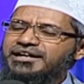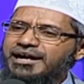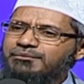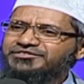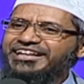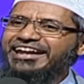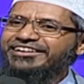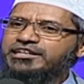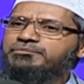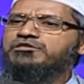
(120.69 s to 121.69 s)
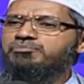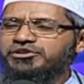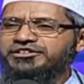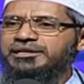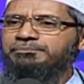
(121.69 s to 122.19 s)
becomes an extremist
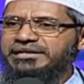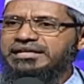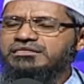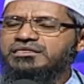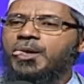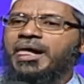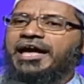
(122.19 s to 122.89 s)
Muslim means,